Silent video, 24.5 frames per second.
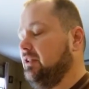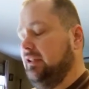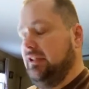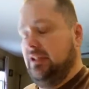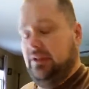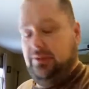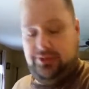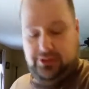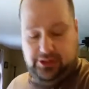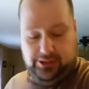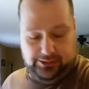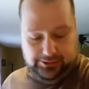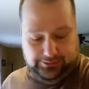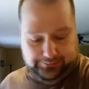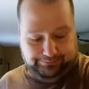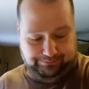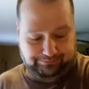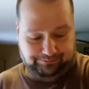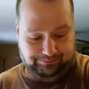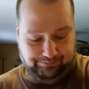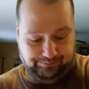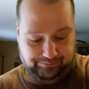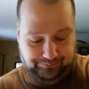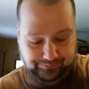No, it's
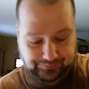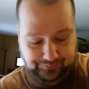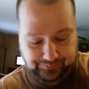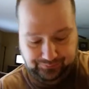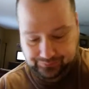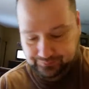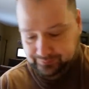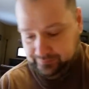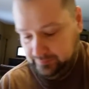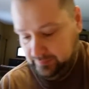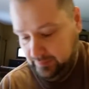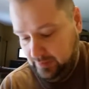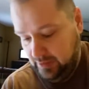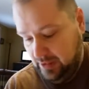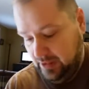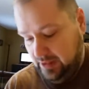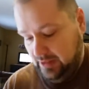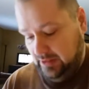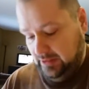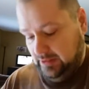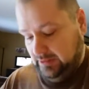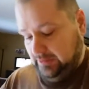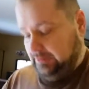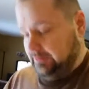not.
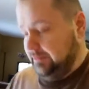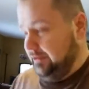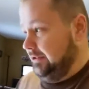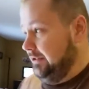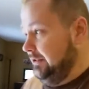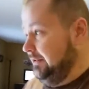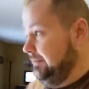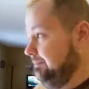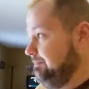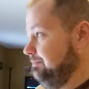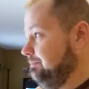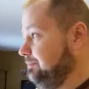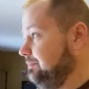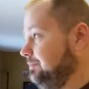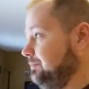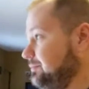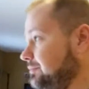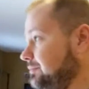No,